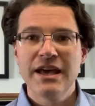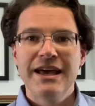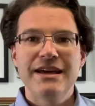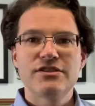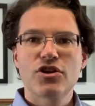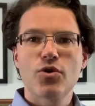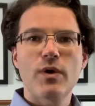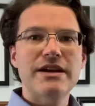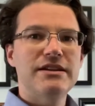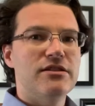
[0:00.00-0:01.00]
is
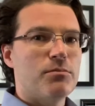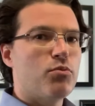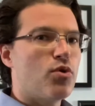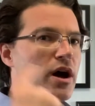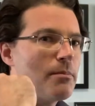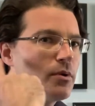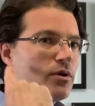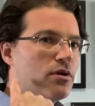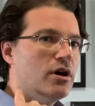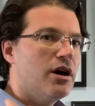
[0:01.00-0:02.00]
correcting the
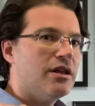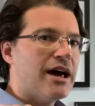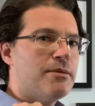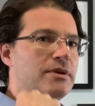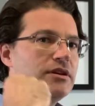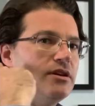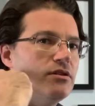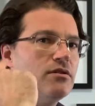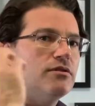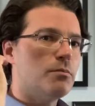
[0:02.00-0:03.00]
proper alignment
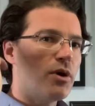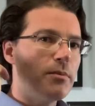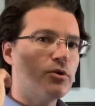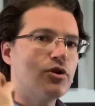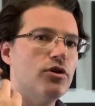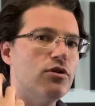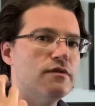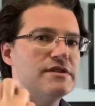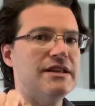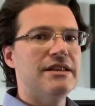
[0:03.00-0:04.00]
here, the proper
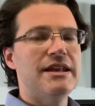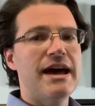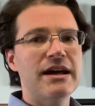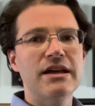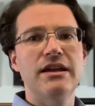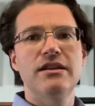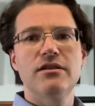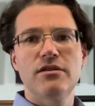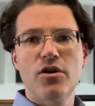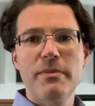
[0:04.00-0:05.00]
curves in the neck and in the
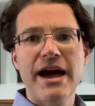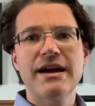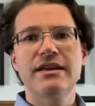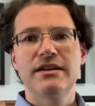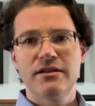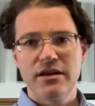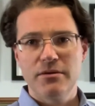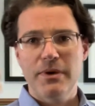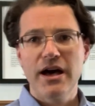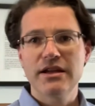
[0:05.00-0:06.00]
low back and in the
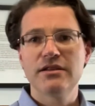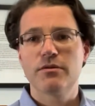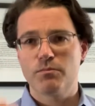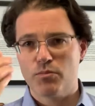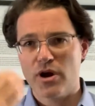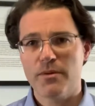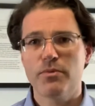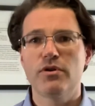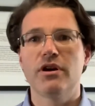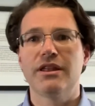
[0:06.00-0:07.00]
body, the
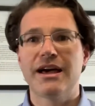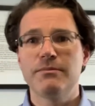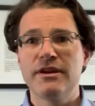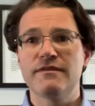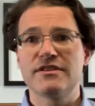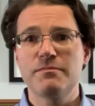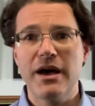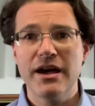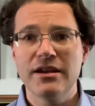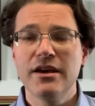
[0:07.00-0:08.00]
proper alignment of the
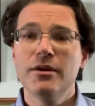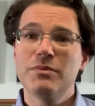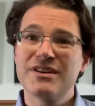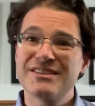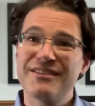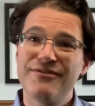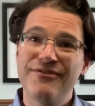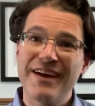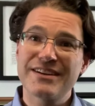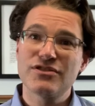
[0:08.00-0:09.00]
spine, because it
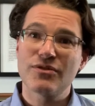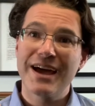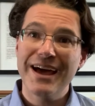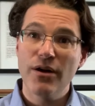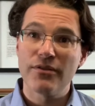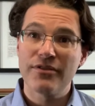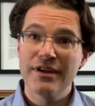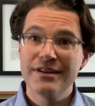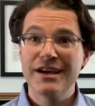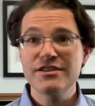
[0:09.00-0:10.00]
affects your health,
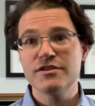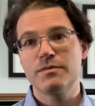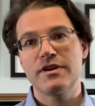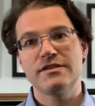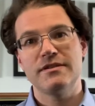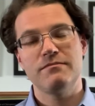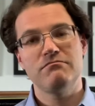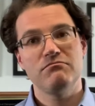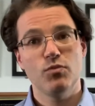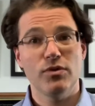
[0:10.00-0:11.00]
not just because it
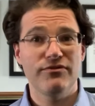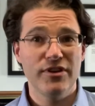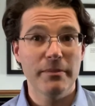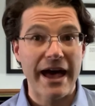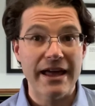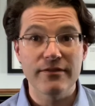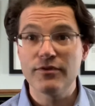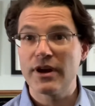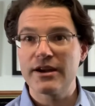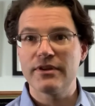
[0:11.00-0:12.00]
will feel bad if you're
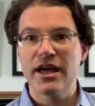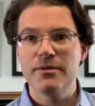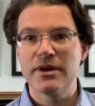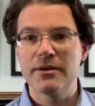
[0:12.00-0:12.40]
out of alignment.